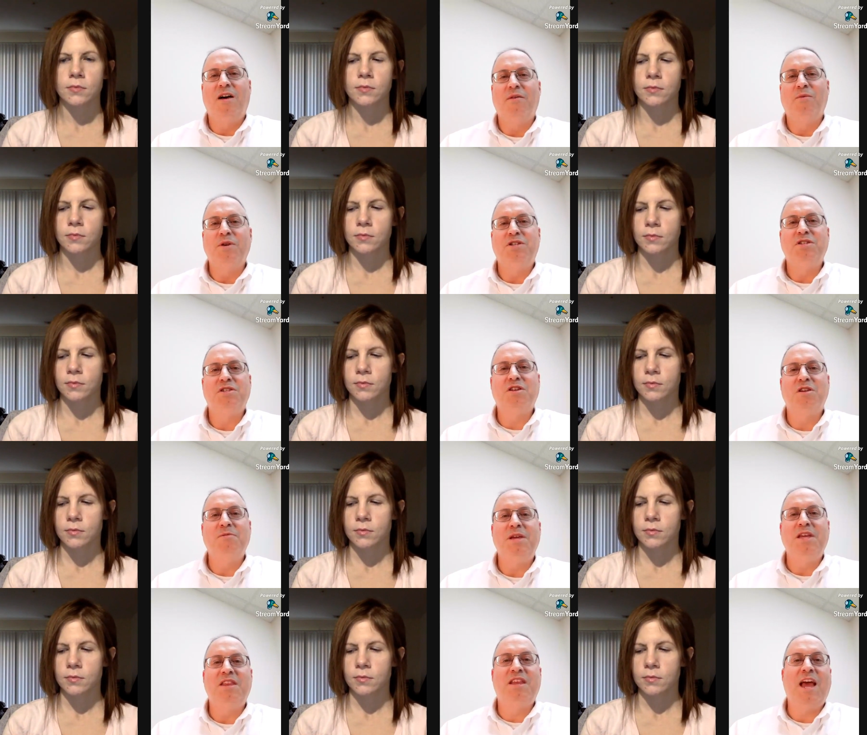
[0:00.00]
Speaker 1: which is going to
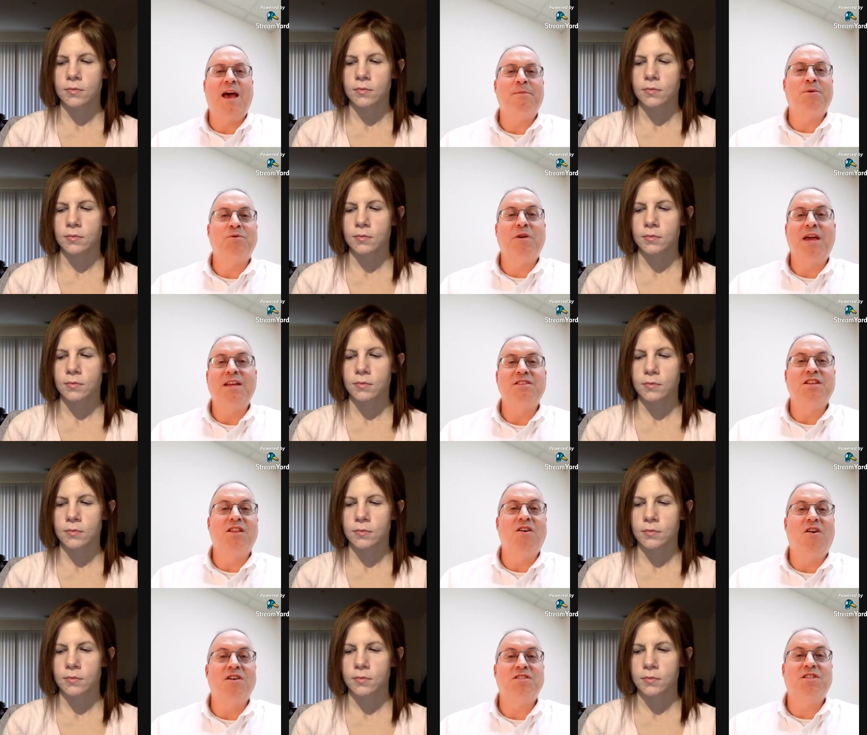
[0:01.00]
be the capital gains and
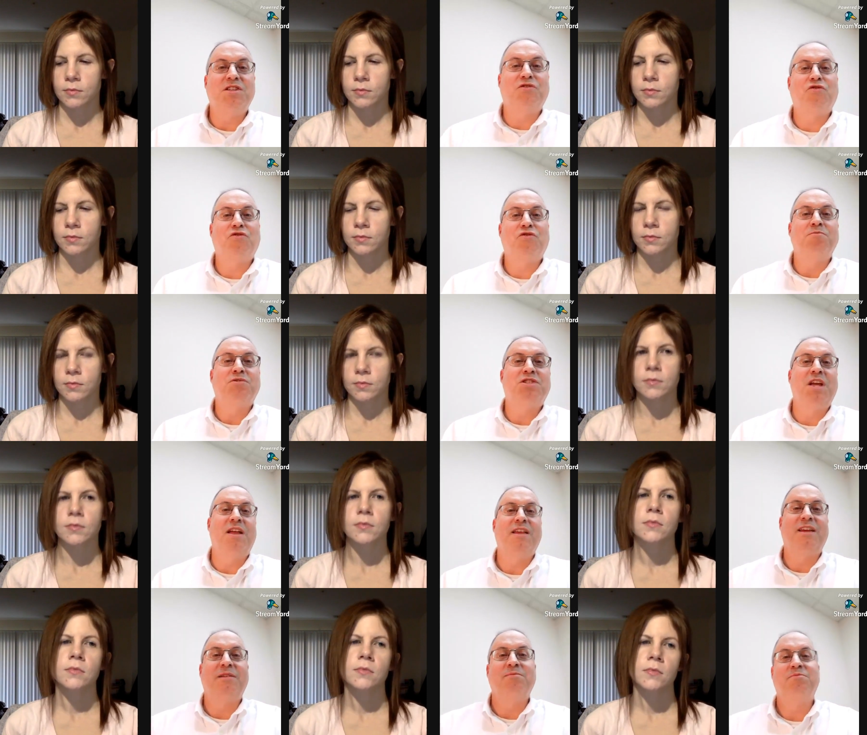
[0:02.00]
losses from
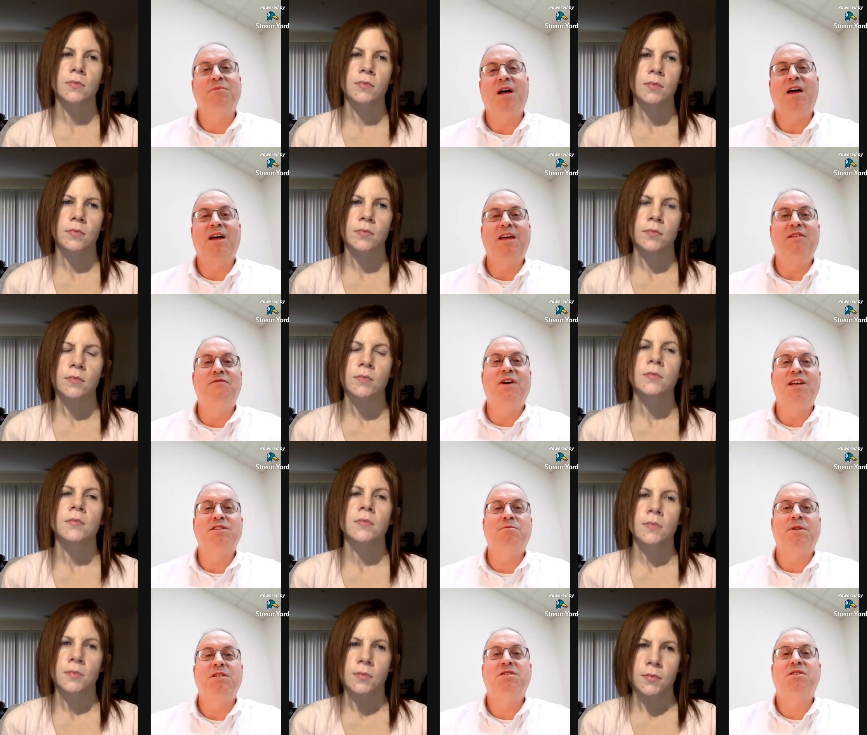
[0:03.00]
selling
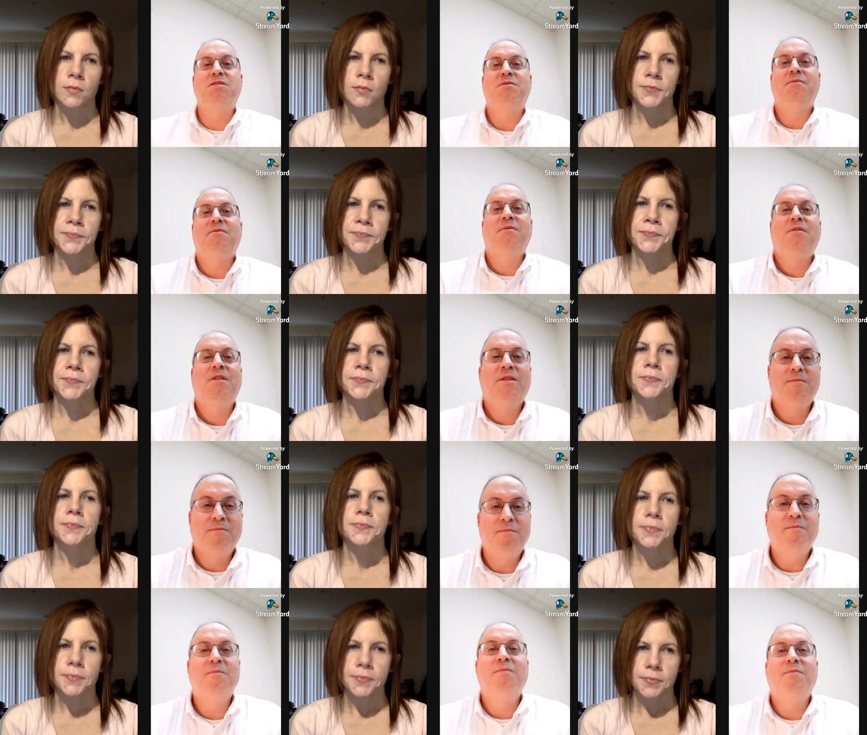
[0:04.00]
investments.
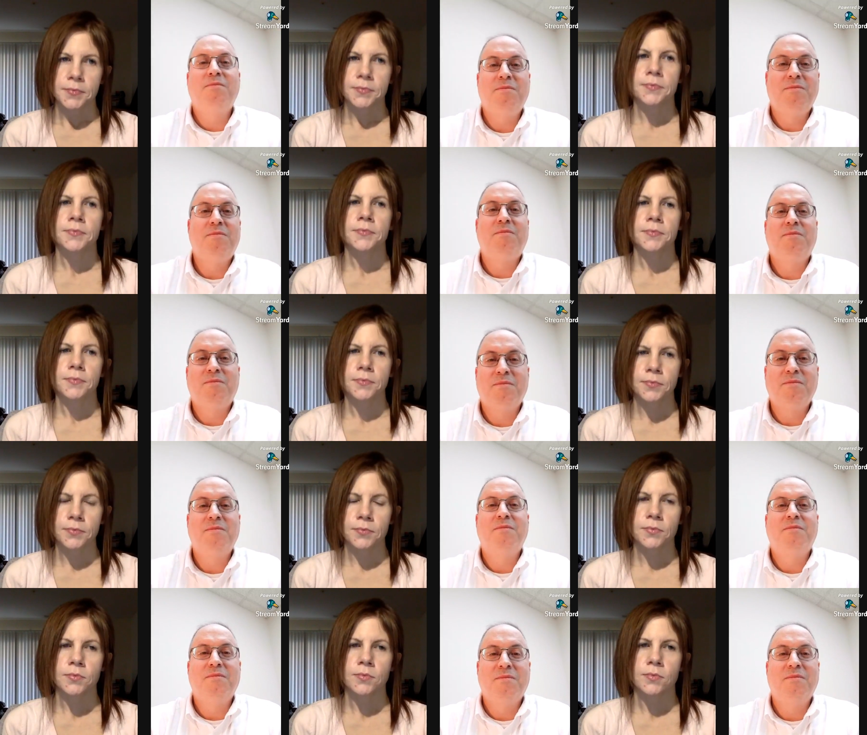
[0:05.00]
Speaker 2: Mm-hmm.
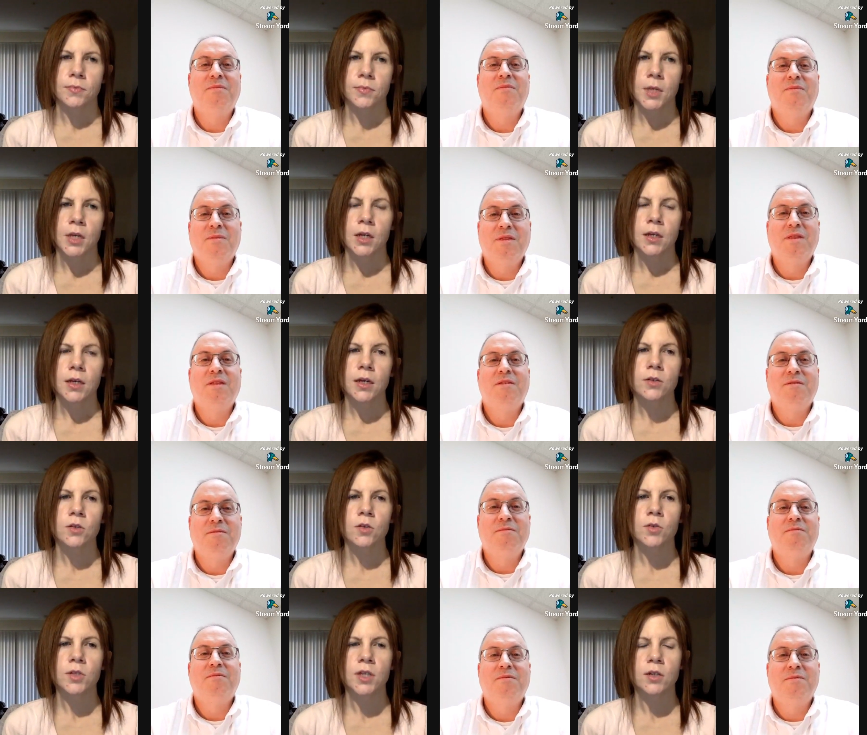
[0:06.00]
Yeah,
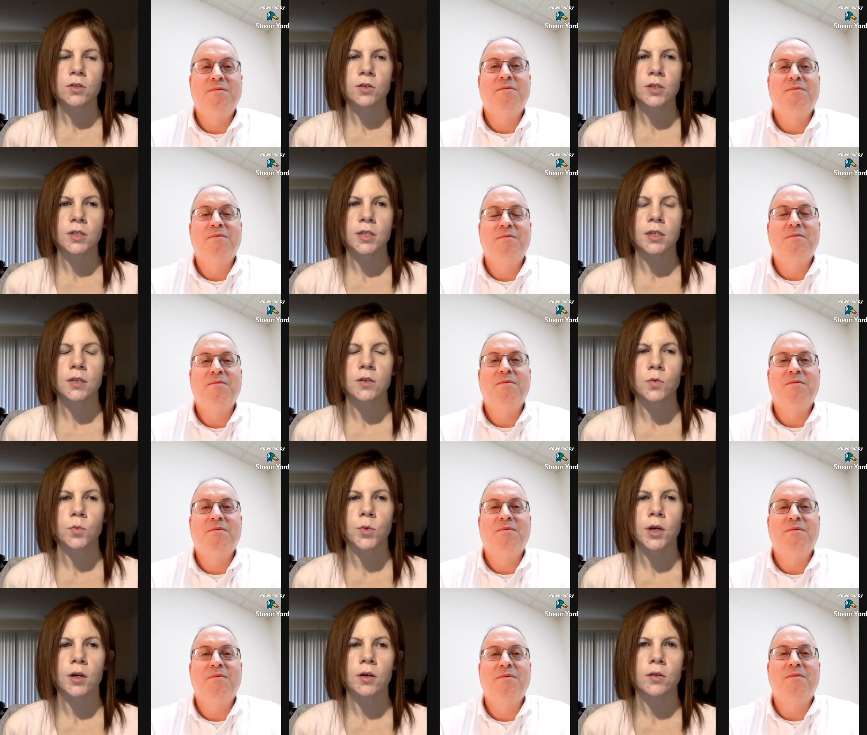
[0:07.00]
so Schedule C is
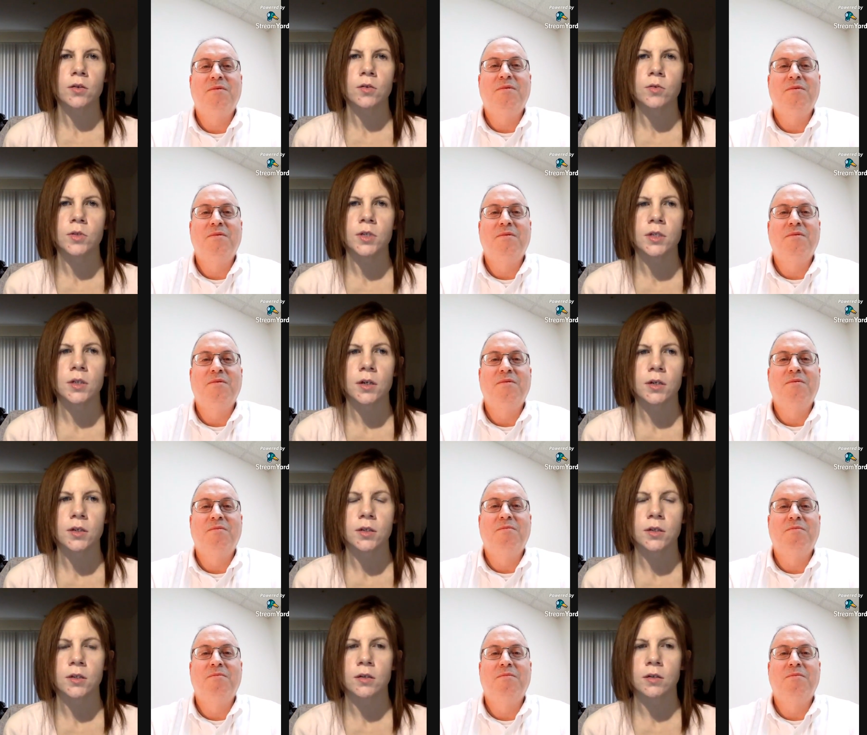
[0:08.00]
where you
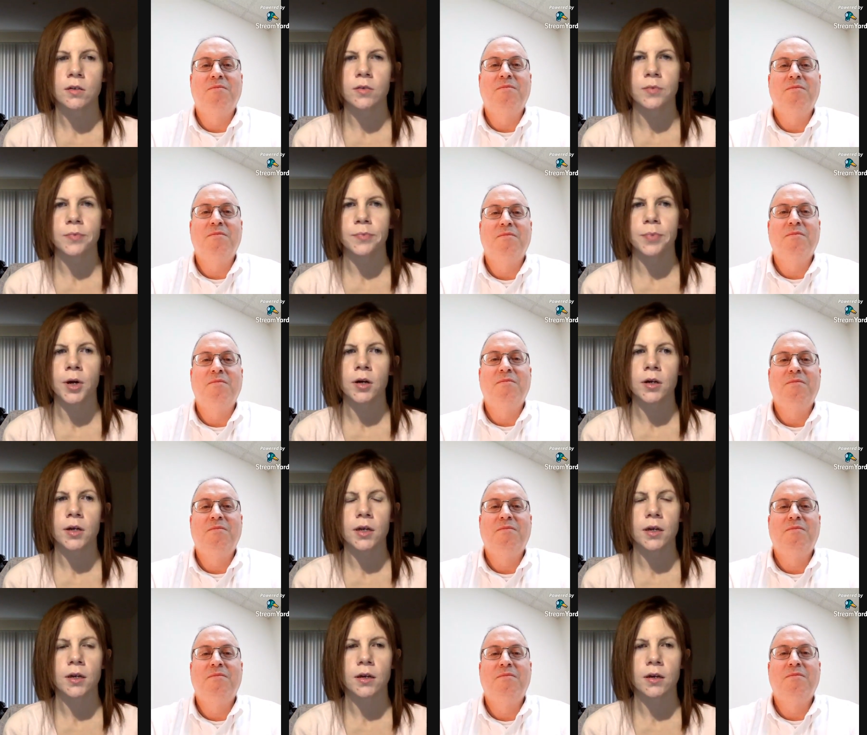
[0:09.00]
deduct the
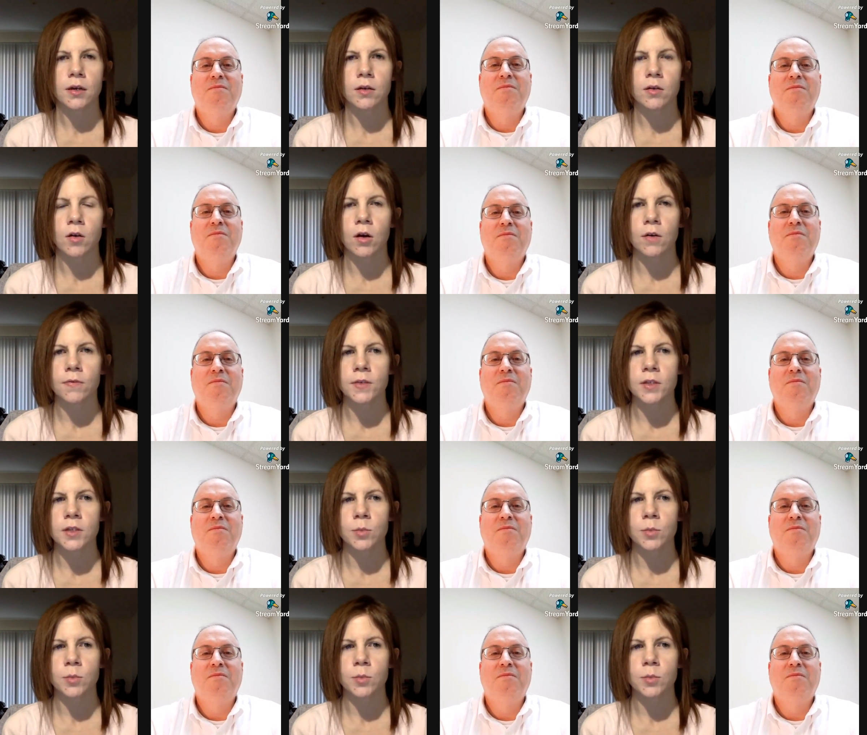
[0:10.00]
parking and office